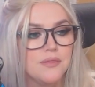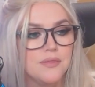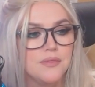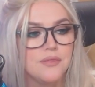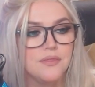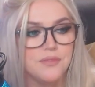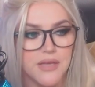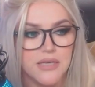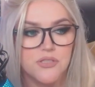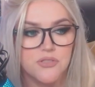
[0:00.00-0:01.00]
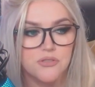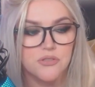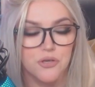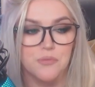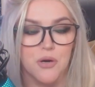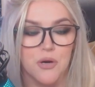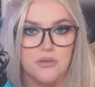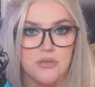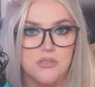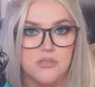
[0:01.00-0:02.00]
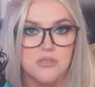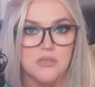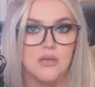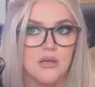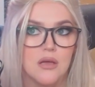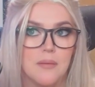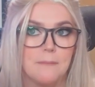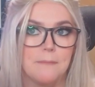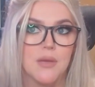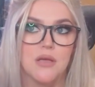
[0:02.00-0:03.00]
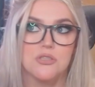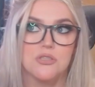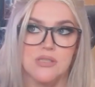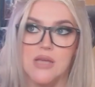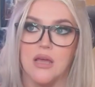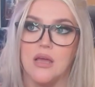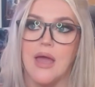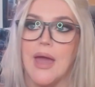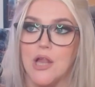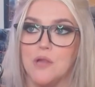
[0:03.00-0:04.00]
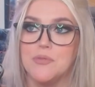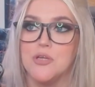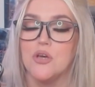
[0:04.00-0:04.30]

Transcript: These two products just helped